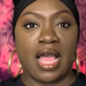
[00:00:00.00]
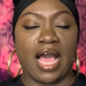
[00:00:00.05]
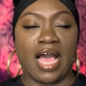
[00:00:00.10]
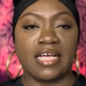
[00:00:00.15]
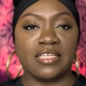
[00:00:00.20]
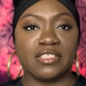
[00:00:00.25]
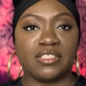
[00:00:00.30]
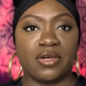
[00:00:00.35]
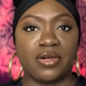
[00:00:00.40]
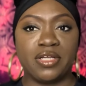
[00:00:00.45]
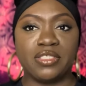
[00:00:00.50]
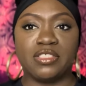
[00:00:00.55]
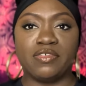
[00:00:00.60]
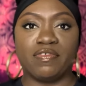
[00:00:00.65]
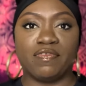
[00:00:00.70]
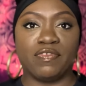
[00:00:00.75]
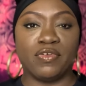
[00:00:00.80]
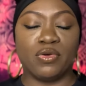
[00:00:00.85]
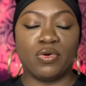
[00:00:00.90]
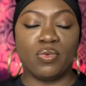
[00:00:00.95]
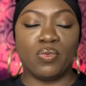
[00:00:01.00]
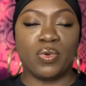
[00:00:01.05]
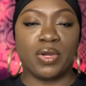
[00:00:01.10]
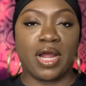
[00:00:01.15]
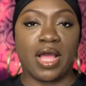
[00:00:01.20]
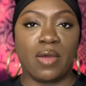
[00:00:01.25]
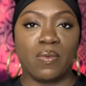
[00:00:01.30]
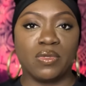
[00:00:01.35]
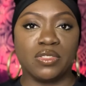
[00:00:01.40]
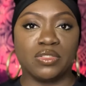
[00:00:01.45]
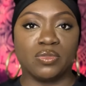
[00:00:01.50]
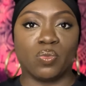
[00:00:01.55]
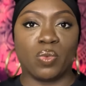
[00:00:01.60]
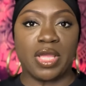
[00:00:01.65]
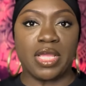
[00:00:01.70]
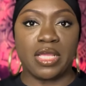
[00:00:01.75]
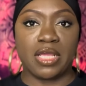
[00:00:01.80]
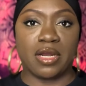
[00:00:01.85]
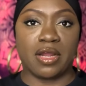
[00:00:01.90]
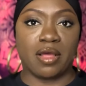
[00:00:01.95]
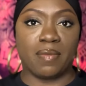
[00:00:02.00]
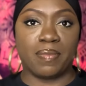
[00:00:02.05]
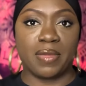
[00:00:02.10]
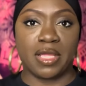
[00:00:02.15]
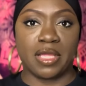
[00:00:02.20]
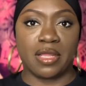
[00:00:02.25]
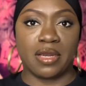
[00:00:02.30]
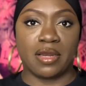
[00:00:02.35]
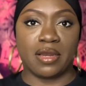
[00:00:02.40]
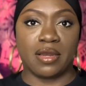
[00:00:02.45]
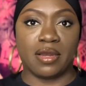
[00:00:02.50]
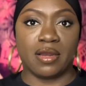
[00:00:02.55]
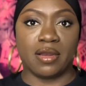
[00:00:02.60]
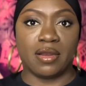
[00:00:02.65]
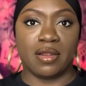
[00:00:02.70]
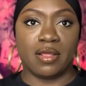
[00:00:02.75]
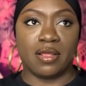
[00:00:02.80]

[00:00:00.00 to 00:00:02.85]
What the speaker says: I started to feel, when I was waking up in